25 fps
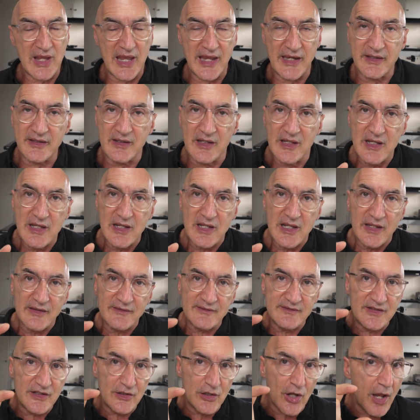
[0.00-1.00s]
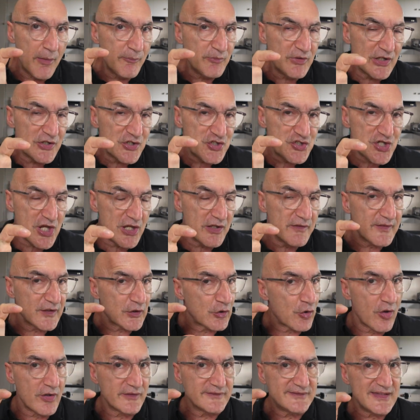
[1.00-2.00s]
And I'm going to show you the
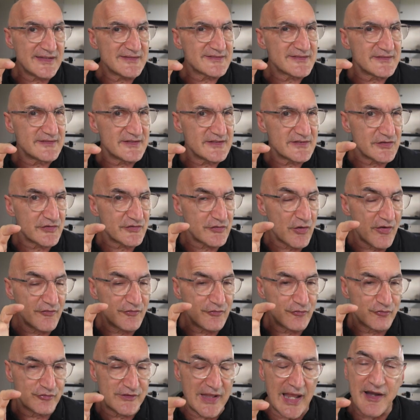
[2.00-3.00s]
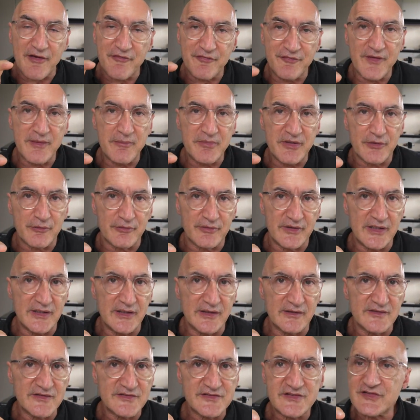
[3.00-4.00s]
context of this, because I've done a fair bit of reading
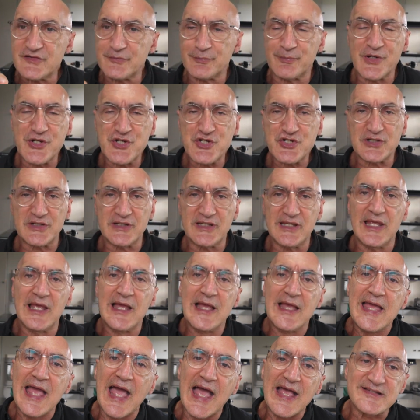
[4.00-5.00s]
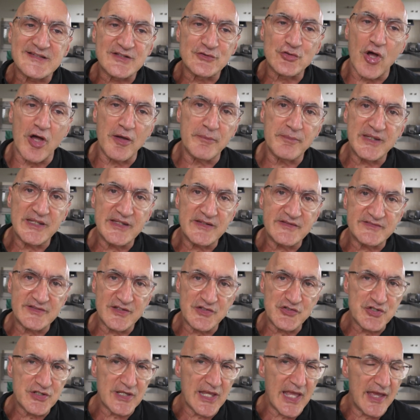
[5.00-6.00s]
on this, especially as a diabetes
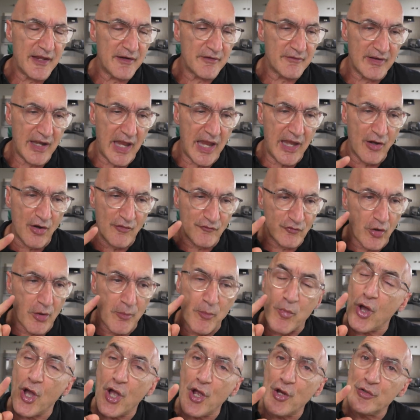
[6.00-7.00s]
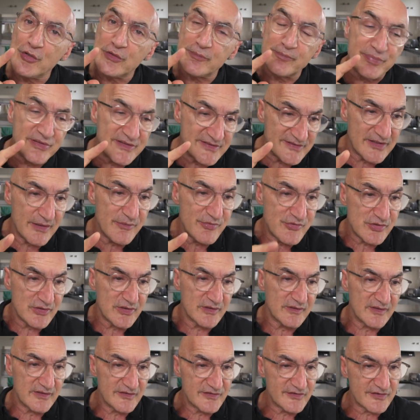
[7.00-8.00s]
educator, and I've got my own perception
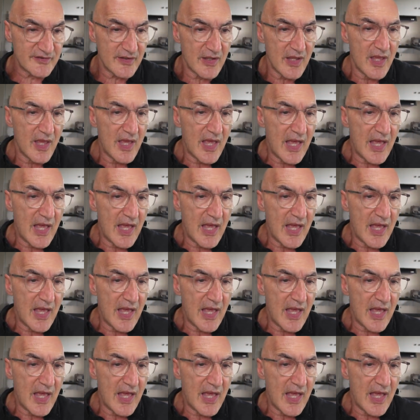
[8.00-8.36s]
of this.